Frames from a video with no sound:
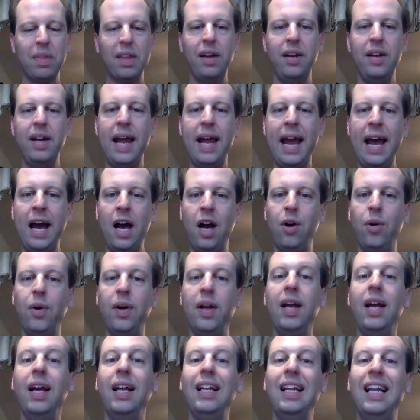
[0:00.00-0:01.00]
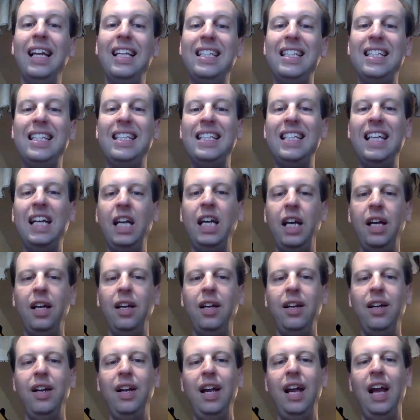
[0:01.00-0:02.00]
Now, let's sing it
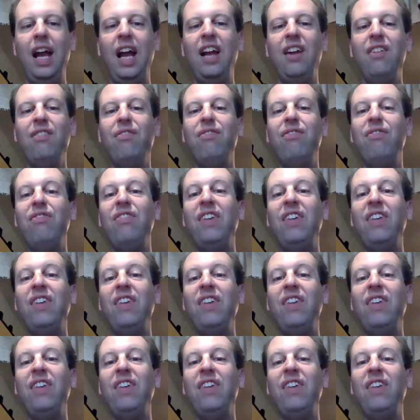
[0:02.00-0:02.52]
and